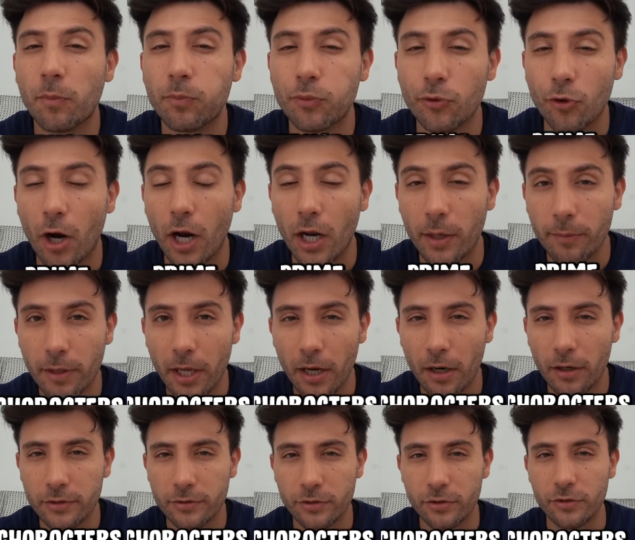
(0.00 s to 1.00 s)
Prime
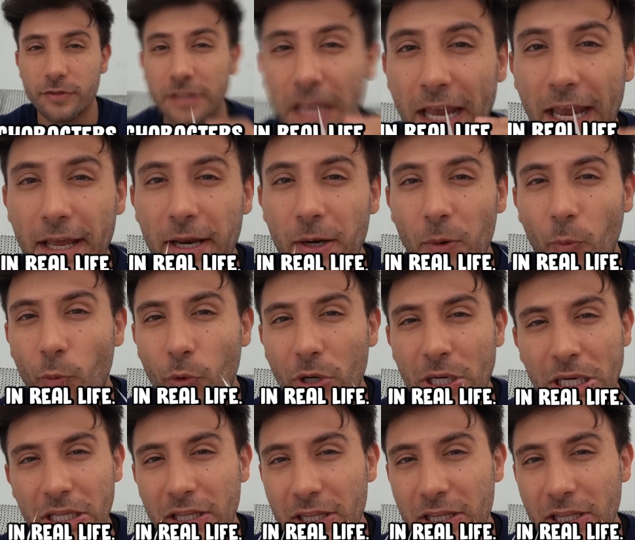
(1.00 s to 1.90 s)
characters in real